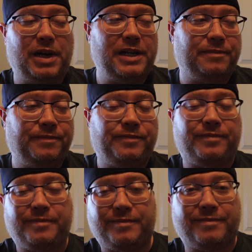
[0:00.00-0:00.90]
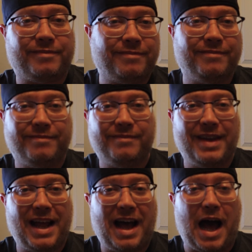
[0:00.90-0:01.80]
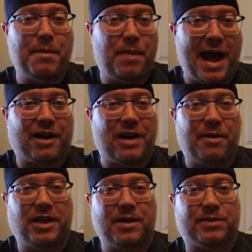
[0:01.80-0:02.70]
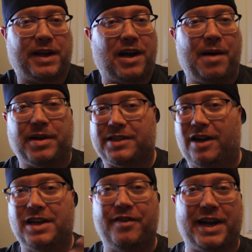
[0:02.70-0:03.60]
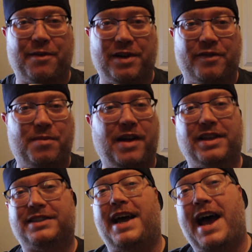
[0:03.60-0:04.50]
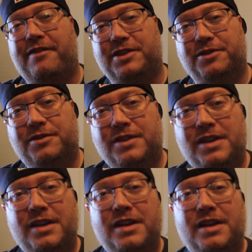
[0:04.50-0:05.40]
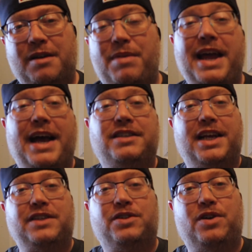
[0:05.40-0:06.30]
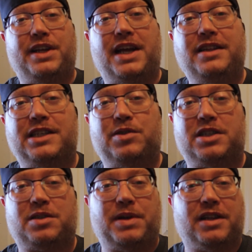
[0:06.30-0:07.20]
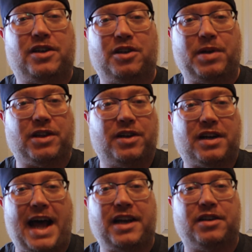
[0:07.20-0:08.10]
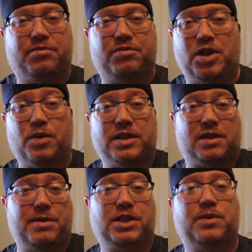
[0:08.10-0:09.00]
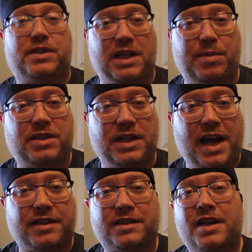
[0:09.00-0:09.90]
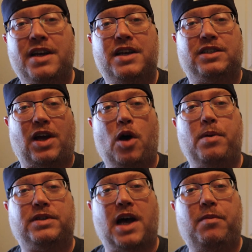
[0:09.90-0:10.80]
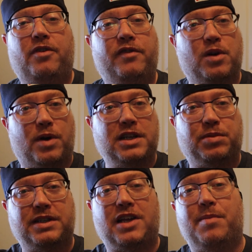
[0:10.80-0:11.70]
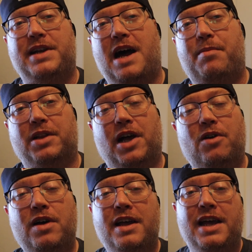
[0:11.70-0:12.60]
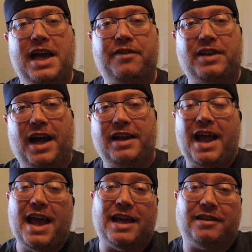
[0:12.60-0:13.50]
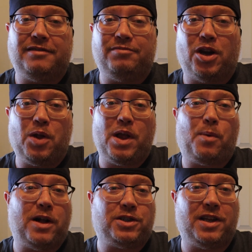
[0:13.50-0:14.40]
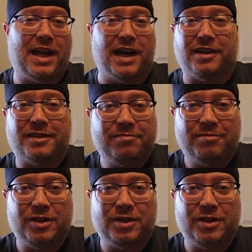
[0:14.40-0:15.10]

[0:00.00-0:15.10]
But I'm a pack rat when it comes to my comics. So I'll never get rid of them unless I have to. But hey guys, thanks for tuning in. This has just been a little bit look at how to do a submission with CBCS. So I hope it was helpful. If it was, please tell me down below. If not, hey, you're the one that watched to the end.